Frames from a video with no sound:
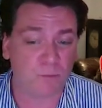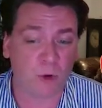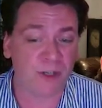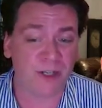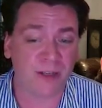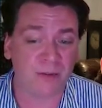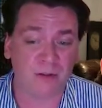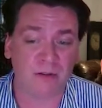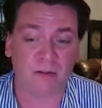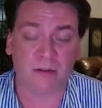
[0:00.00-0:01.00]
work
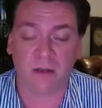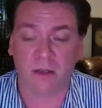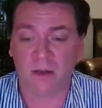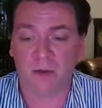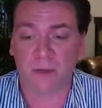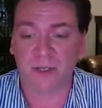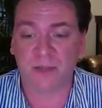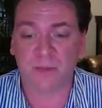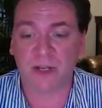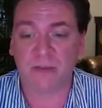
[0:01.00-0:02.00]
together and
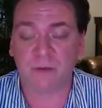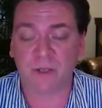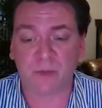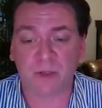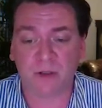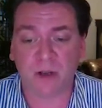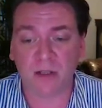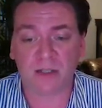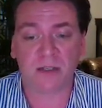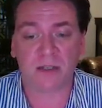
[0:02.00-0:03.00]
raised some money for some good
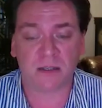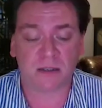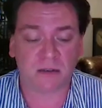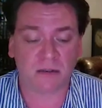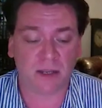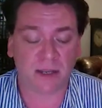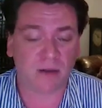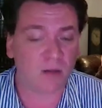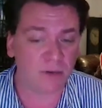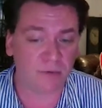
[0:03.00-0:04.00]
causes, and
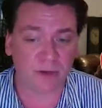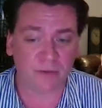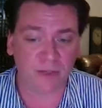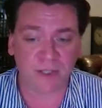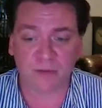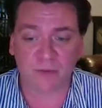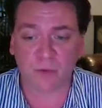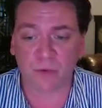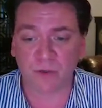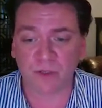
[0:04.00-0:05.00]
had a lot of great festive
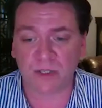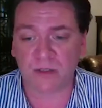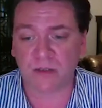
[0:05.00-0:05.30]
boards,